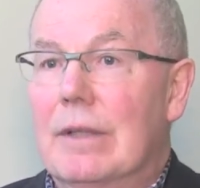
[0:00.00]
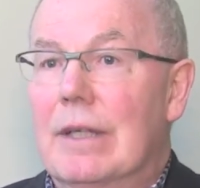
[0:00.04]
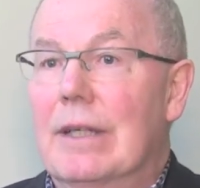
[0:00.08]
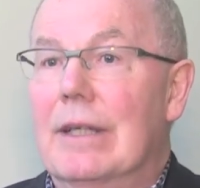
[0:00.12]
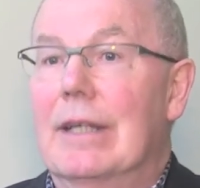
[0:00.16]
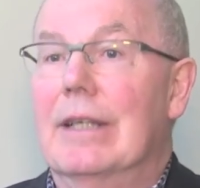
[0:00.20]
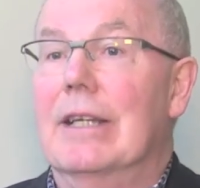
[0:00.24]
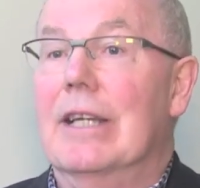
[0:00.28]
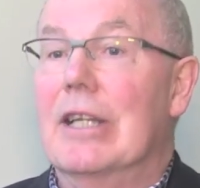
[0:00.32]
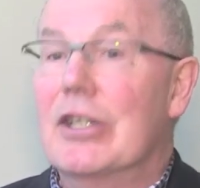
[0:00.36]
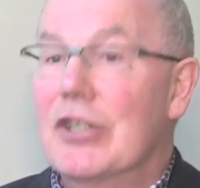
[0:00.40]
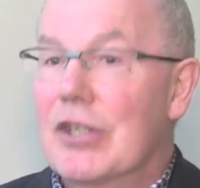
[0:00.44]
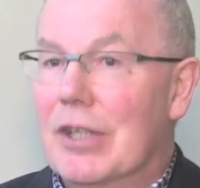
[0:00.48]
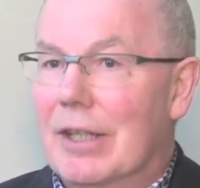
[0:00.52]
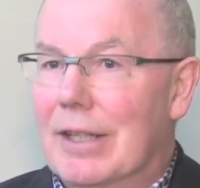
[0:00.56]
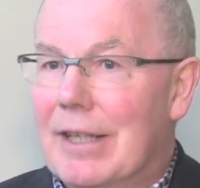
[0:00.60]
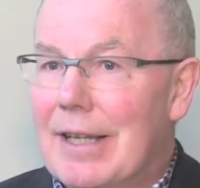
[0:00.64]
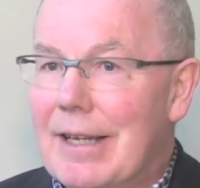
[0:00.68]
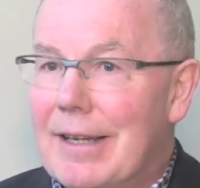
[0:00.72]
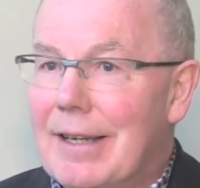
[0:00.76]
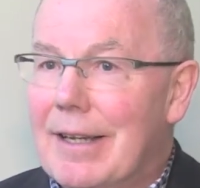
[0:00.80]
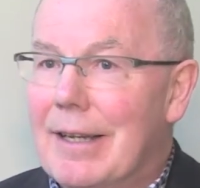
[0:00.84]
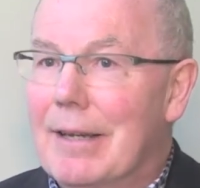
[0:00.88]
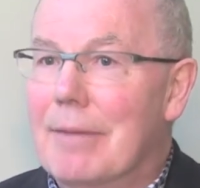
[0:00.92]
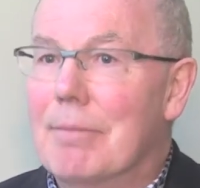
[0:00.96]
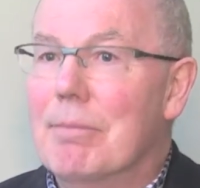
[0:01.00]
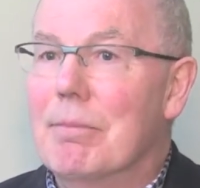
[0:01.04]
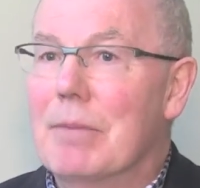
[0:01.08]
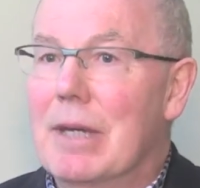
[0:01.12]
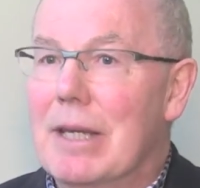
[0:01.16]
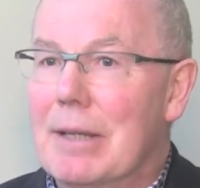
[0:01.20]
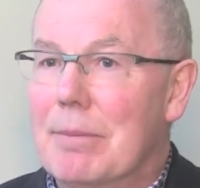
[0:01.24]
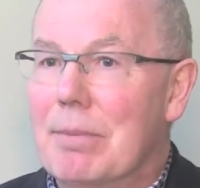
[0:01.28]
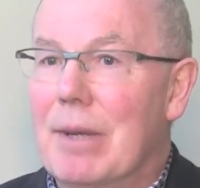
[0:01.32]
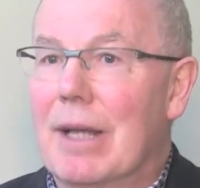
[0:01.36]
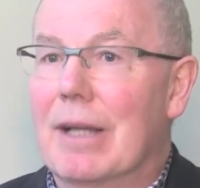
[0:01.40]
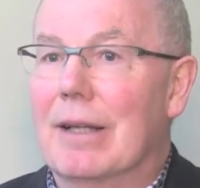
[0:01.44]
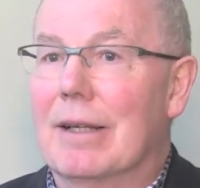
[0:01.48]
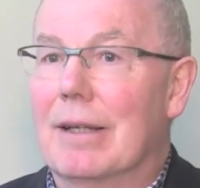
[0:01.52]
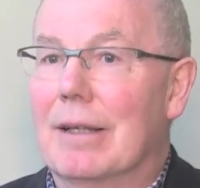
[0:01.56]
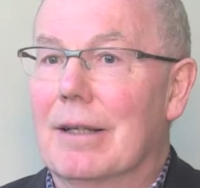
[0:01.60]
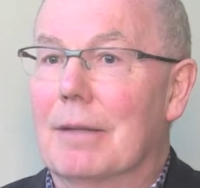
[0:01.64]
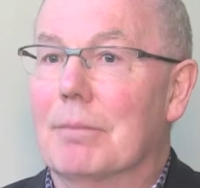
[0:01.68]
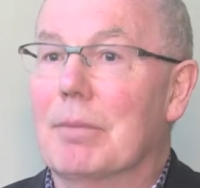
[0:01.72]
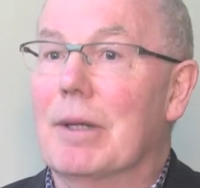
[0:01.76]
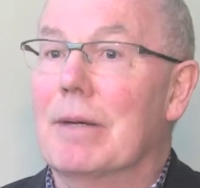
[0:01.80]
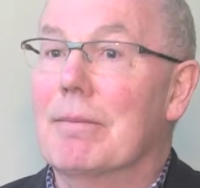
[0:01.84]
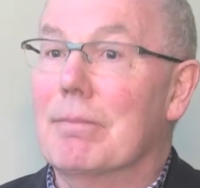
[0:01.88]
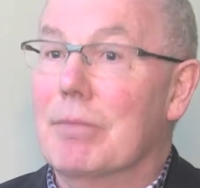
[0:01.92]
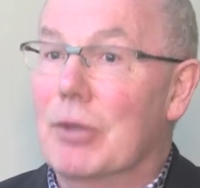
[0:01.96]
Initially, it may be a little
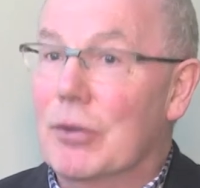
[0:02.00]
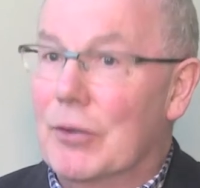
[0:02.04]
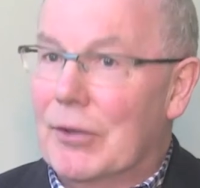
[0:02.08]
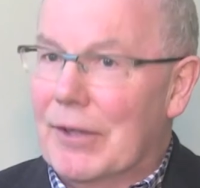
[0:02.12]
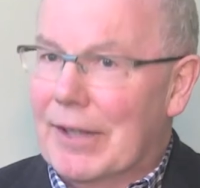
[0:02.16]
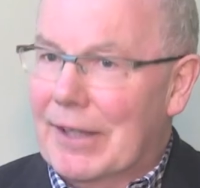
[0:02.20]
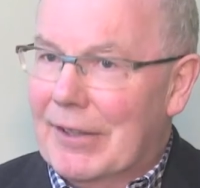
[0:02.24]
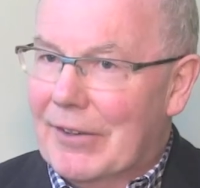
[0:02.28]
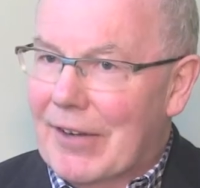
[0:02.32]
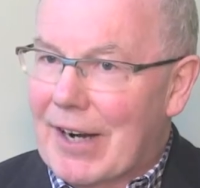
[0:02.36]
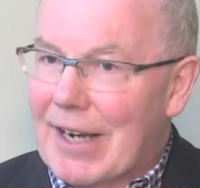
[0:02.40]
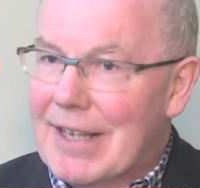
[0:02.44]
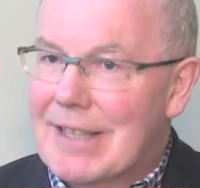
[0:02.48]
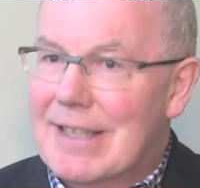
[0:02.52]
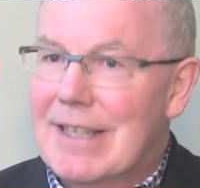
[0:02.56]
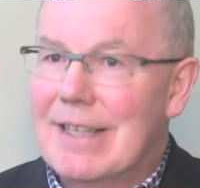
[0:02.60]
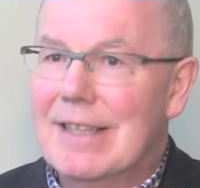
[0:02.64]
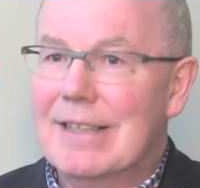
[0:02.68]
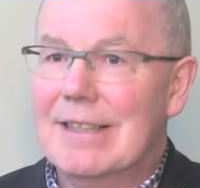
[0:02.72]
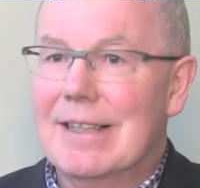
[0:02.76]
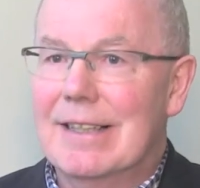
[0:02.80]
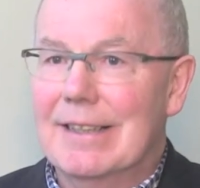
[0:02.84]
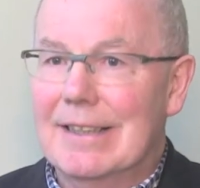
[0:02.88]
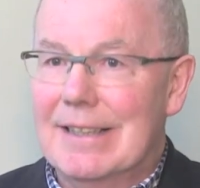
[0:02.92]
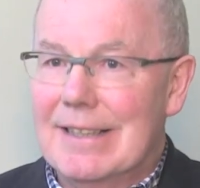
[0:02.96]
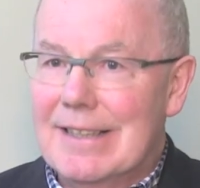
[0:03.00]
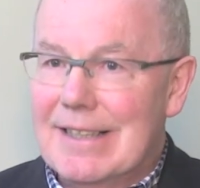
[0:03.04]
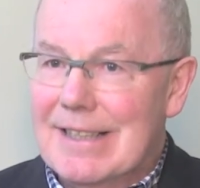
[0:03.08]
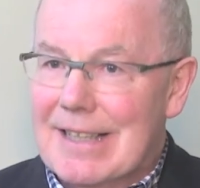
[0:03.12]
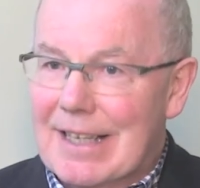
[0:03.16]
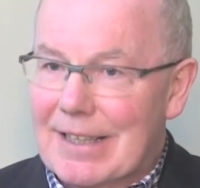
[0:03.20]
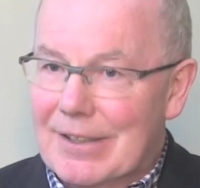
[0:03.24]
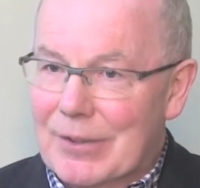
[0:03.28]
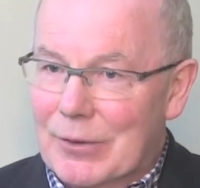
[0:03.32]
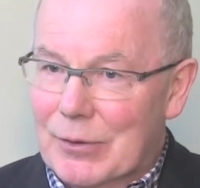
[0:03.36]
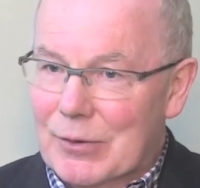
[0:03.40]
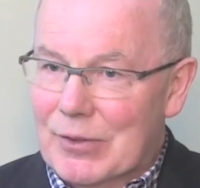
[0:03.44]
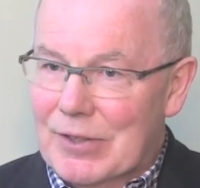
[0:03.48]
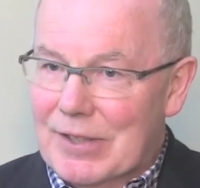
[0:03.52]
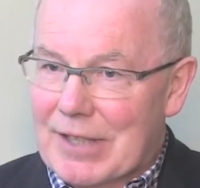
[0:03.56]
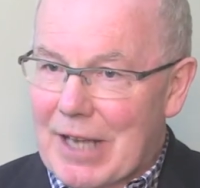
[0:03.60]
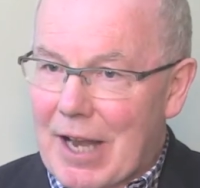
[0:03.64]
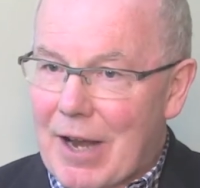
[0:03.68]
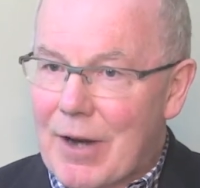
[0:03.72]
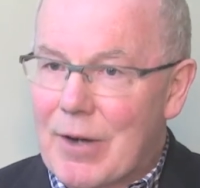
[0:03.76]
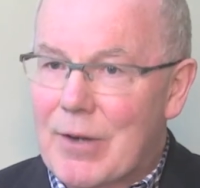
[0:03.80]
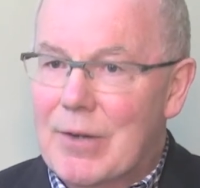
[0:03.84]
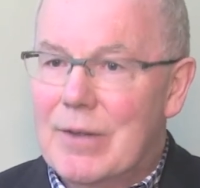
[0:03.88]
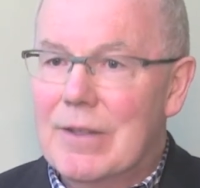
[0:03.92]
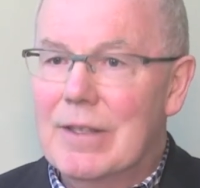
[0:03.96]
bit bureaucratic till it settles
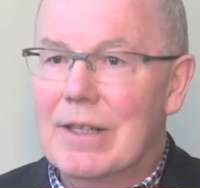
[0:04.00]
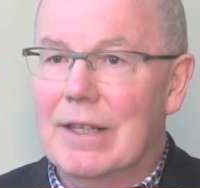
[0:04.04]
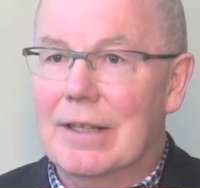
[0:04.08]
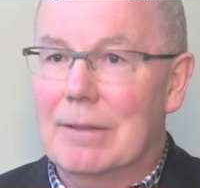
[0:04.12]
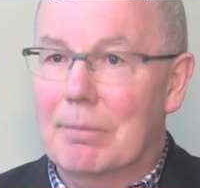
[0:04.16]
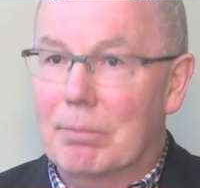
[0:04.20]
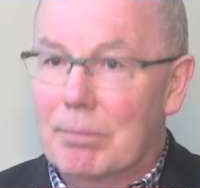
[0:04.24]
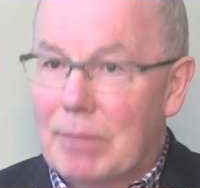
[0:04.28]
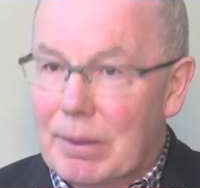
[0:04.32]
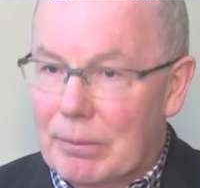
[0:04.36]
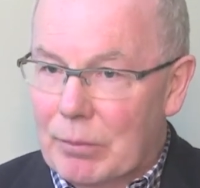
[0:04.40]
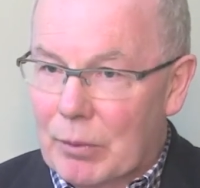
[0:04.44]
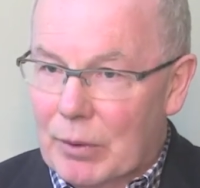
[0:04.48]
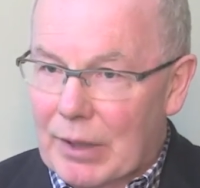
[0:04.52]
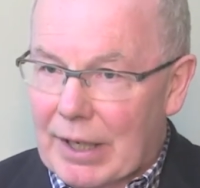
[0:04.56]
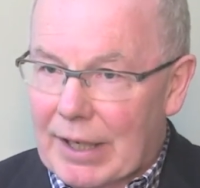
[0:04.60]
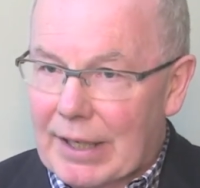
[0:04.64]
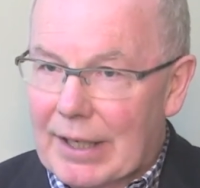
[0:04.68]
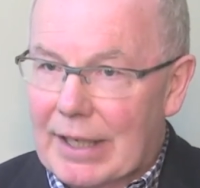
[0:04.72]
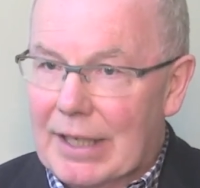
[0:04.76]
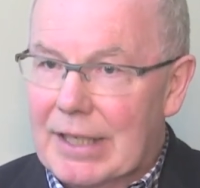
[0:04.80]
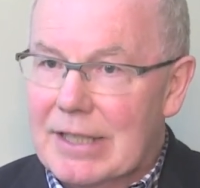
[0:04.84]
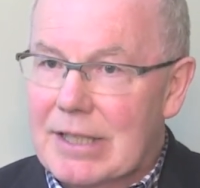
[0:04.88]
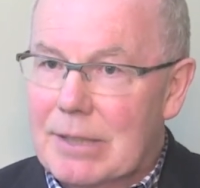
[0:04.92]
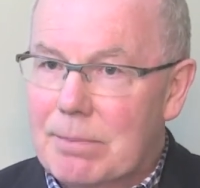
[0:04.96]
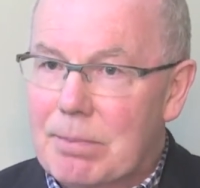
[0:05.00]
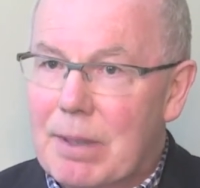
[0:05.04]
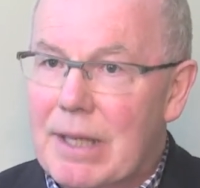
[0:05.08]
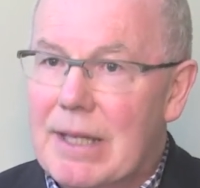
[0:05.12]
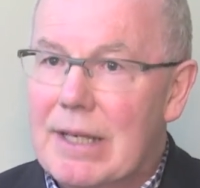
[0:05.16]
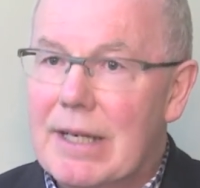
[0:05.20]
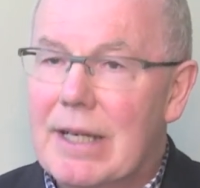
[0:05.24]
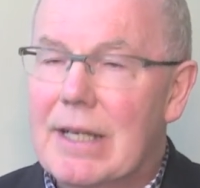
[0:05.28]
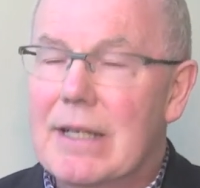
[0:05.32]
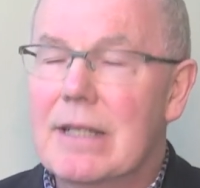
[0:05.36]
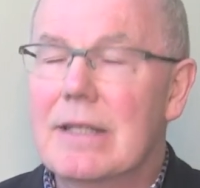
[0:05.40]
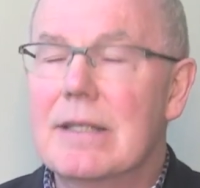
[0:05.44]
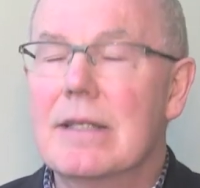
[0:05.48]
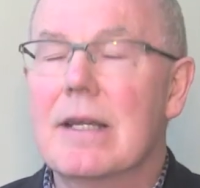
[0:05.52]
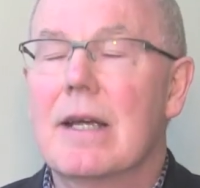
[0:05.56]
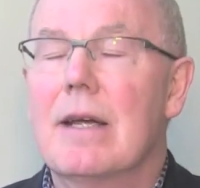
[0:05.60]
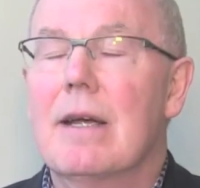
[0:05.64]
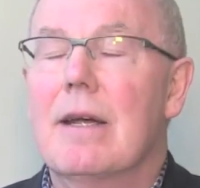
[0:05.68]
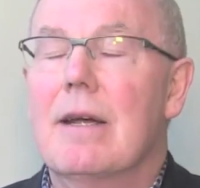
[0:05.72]
down and people get experience,